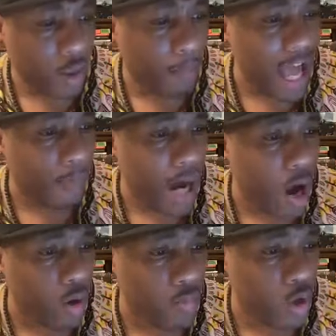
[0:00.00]
the Black
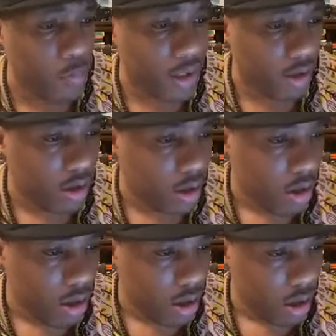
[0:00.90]
Power movement
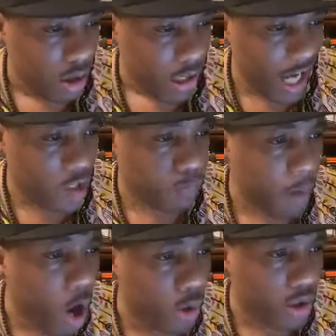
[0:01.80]

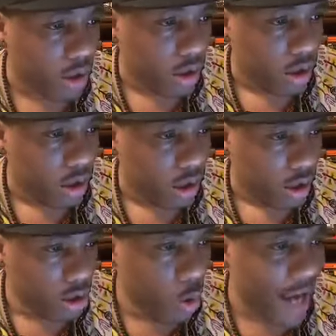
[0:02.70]
exposing
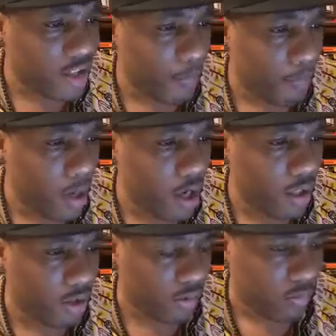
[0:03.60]
U.S.
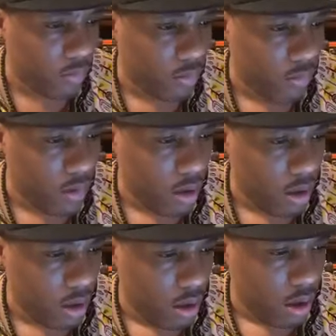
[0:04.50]
imperialism
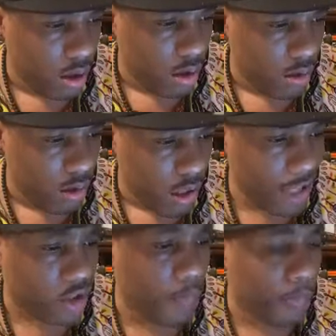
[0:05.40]

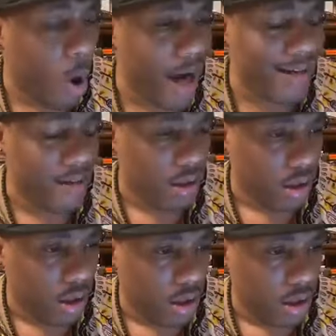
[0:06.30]
and supporting.
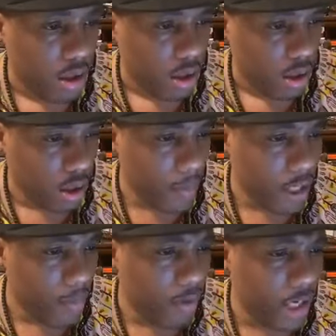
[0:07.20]
Let me
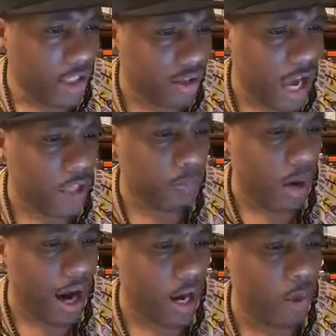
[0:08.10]
let me read this last
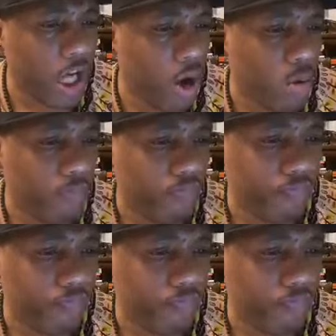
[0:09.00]
part. Here we go.